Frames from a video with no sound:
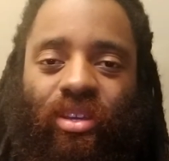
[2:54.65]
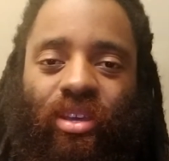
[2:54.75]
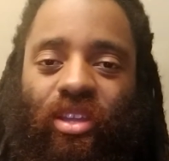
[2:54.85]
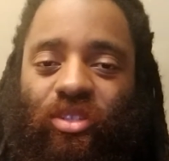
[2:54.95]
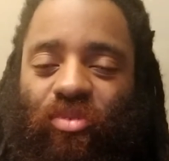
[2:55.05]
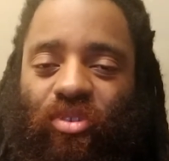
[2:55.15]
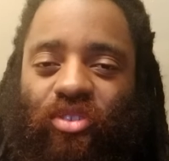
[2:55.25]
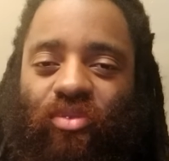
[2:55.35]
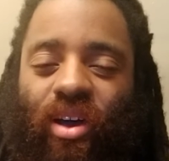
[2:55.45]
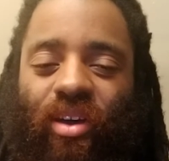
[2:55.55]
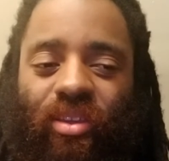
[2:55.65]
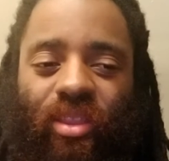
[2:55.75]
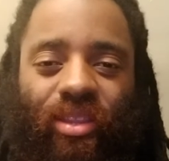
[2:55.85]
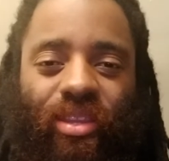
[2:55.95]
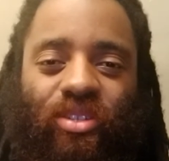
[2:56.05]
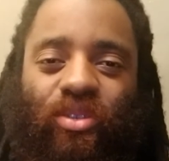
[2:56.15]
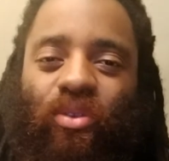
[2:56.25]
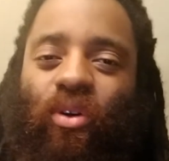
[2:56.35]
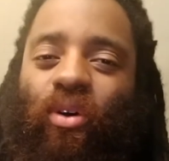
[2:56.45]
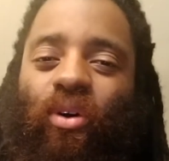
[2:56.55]
and spirituality, like they should
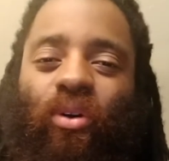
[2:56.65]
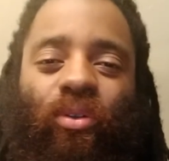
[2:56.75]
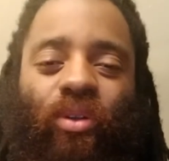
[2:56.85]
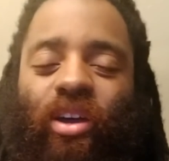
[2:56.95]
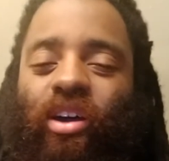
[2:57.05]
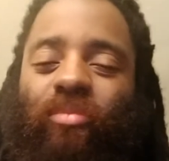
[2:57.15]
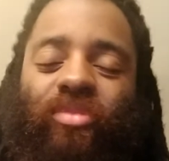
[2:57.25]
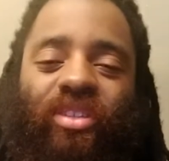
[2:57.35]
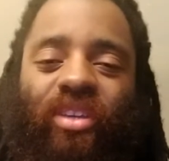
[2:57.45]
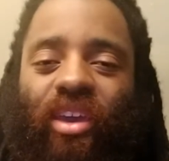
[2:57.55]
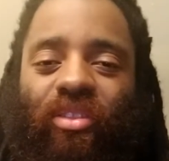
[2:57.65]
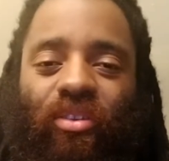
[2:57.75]
all come together.